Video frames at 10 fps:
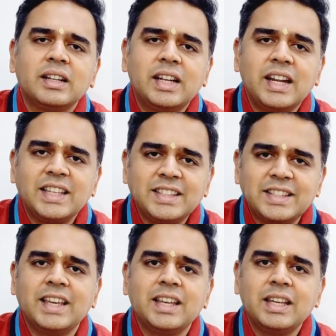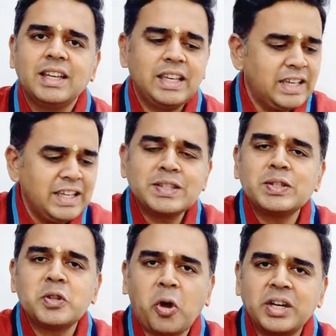did I say he is
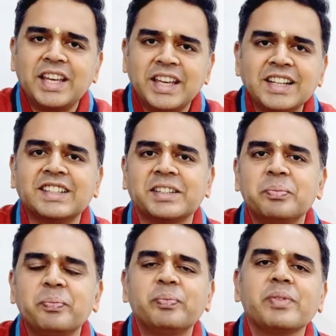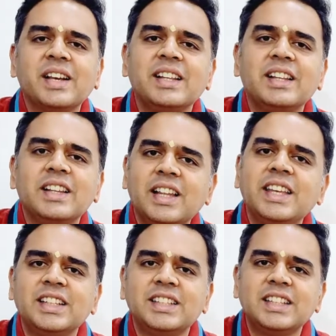not here
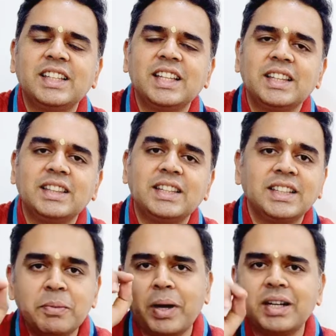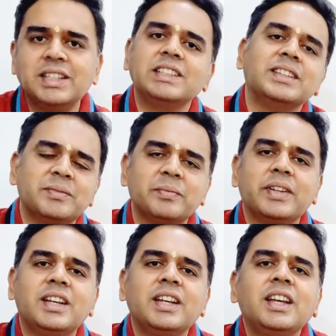like Dhadhipanda?
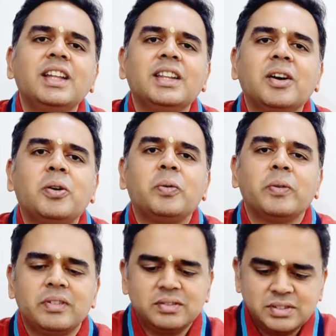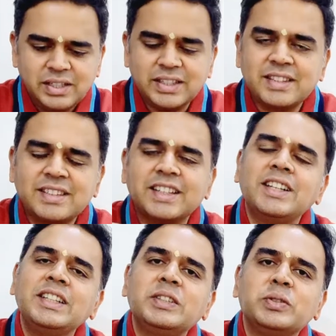Now let's
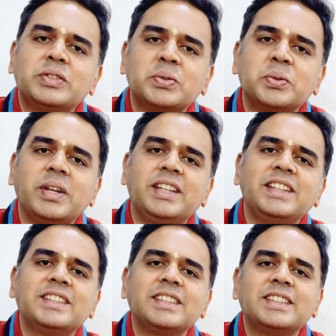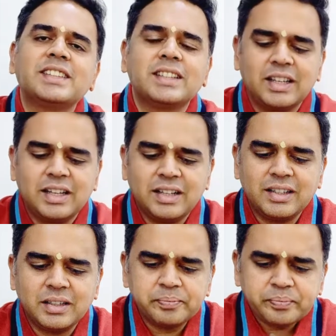get into the story. This is
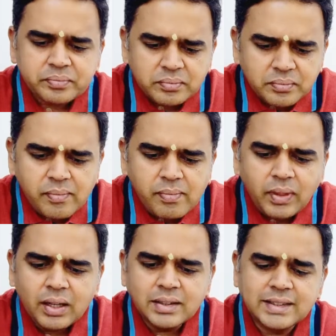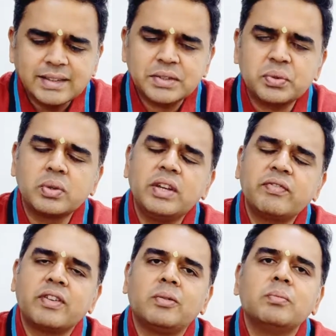a story
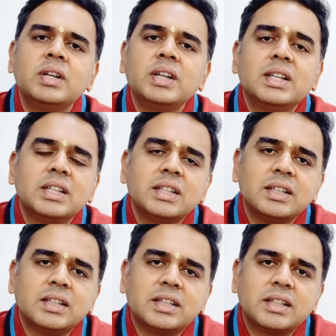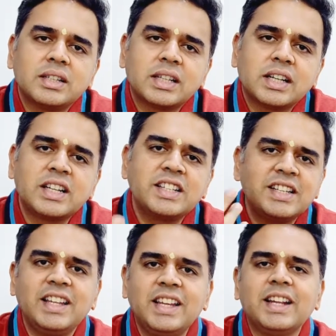from the
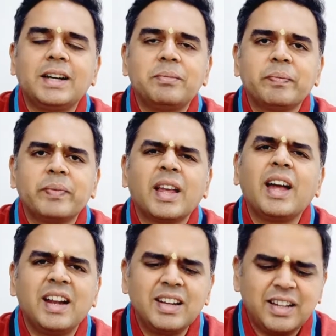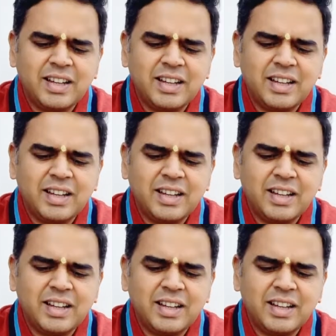Krishna Leela, and